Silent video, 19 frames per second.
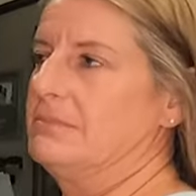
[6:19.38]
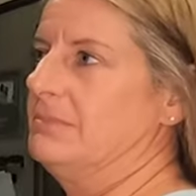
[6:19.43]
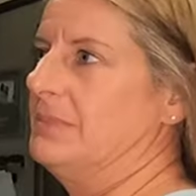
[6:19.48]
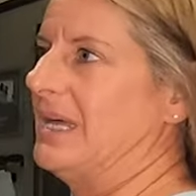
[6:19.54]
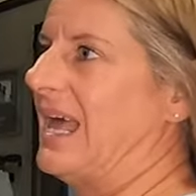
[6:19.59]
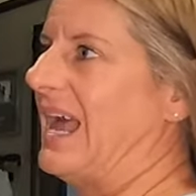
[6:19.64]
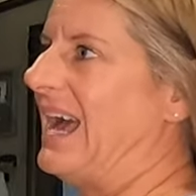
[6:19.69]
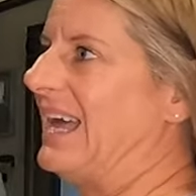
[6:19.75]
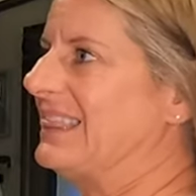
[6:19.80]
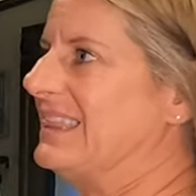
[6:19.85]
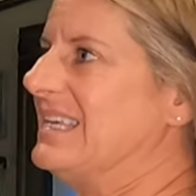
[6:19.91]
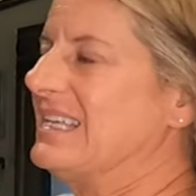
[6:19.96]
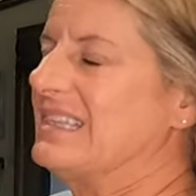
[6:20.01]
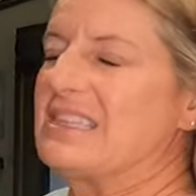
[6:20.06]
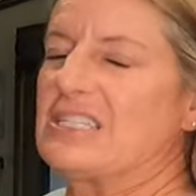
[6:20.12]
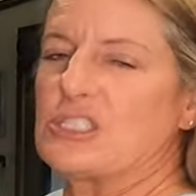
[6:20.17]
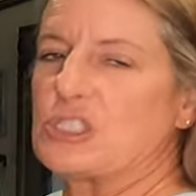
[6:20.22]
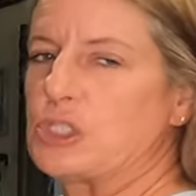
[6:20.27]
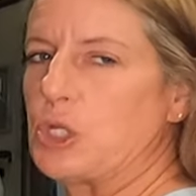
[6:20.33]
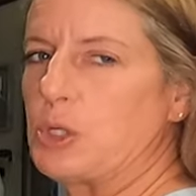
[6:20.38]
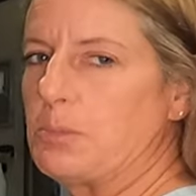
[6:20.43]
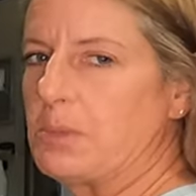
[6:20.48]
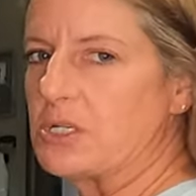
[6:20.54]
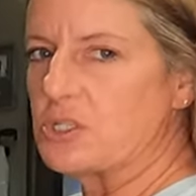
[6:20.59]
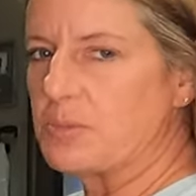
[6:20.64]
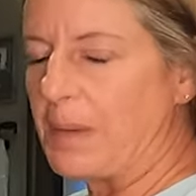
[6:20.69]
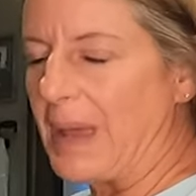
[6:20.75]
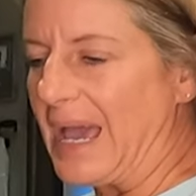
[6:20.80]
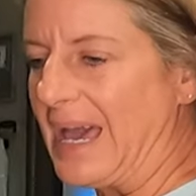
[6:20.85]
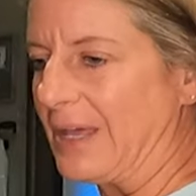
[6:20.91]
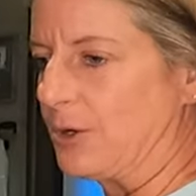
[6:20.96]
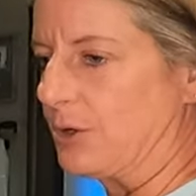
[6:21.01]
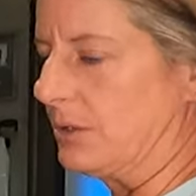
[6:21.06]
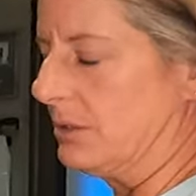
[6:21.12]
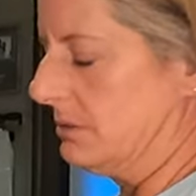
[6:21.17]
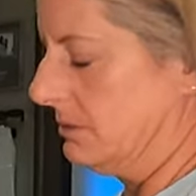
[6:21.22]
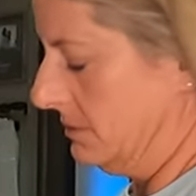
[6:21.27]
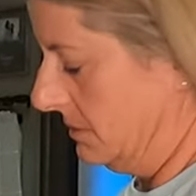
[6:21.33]
but I think there's too much
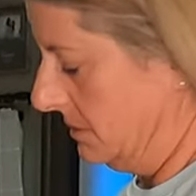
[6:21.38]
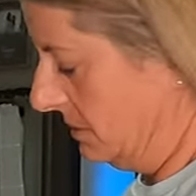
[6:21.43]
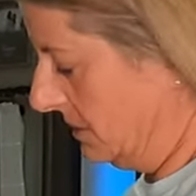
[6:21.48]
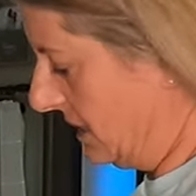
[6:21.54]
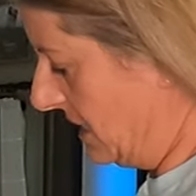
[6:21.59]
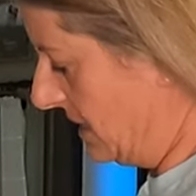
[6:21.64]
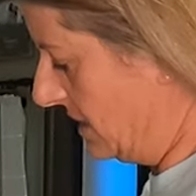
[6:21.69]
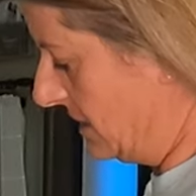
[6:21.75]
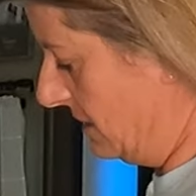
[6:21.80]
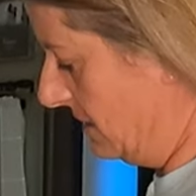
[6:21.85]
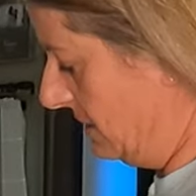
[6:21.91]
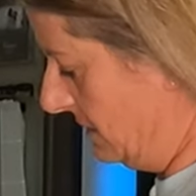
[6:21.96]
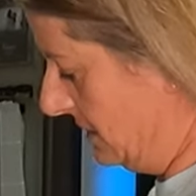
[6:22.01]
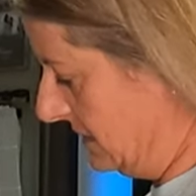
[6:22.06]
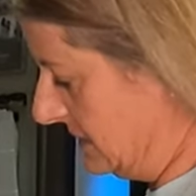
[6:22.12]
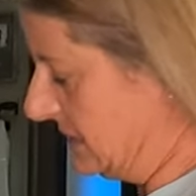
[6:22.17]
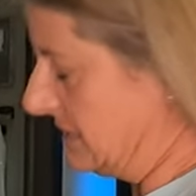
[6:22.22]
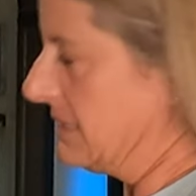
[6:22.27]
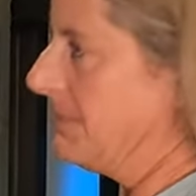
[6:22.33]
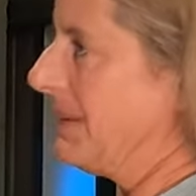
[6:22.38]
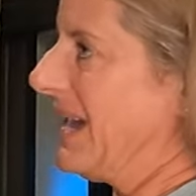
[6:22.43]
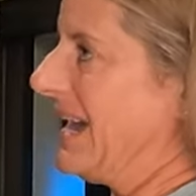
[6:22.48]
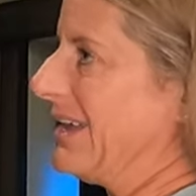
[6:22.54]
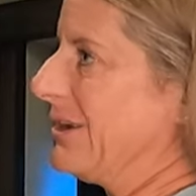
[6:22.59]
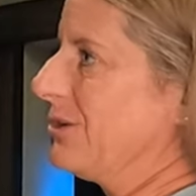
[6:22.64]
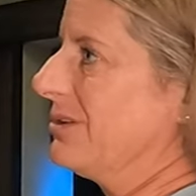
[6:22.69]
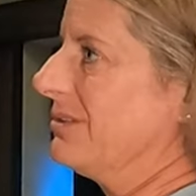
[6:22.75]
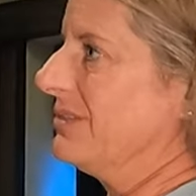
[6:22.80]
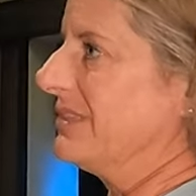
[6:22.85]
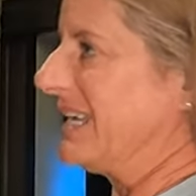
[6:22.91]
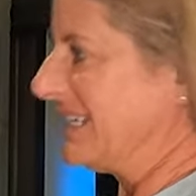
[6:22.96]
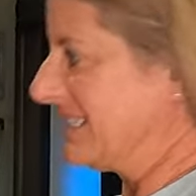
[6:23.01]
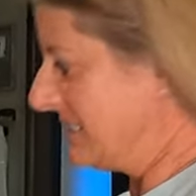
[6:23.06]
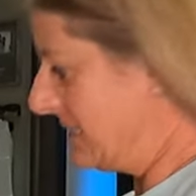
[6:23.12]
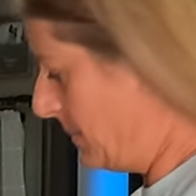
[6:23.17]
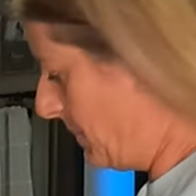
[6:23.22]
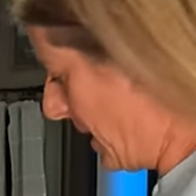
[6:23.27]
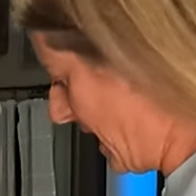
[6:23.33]
pattern. Like, this is a pattern,
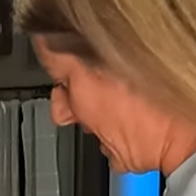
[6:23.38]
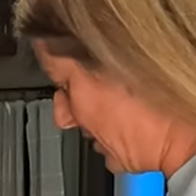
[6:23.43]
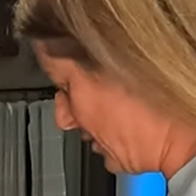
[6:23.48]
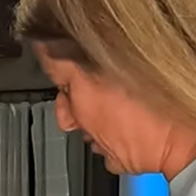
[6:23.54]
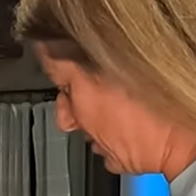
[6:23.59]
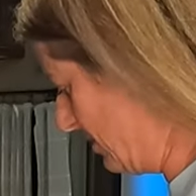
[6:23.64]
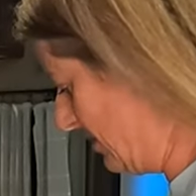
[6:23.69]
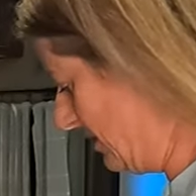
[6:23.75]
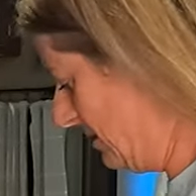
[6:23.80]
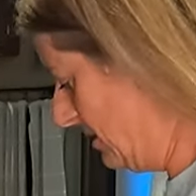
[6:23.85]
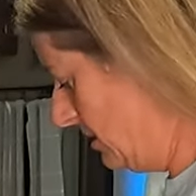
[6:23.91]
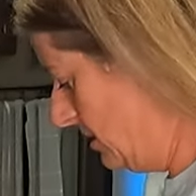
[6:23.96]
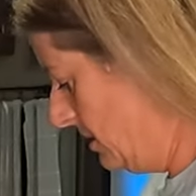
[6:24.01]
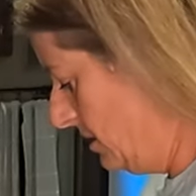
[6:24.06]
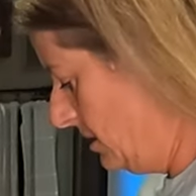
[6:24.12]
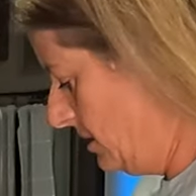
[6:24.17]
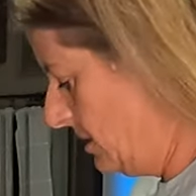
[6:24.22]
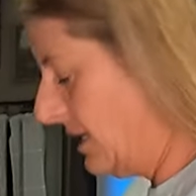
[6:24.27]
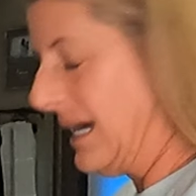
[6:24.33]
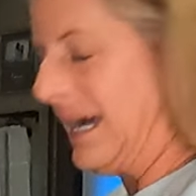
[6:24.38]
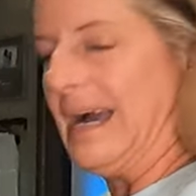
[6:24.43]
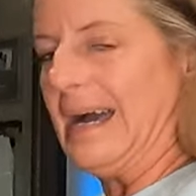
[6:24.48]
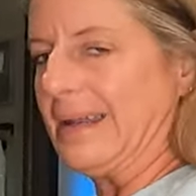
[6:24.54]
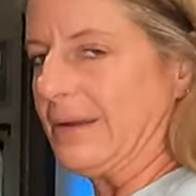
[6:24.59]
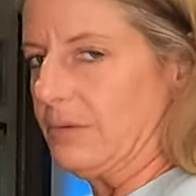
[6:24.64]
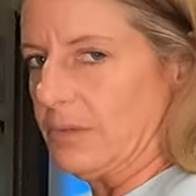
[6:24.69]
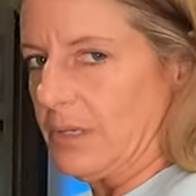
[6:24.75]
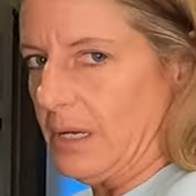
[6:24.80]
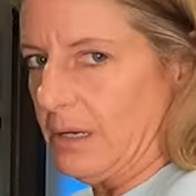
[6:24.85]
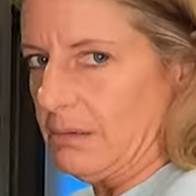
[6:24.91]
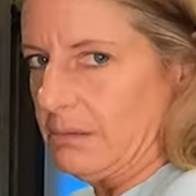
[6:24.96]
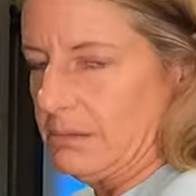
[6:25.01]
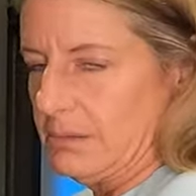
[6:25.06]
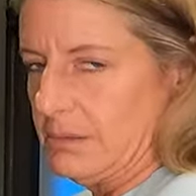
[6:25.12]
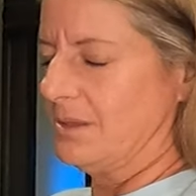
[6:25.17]
that's a pattern, I don't know.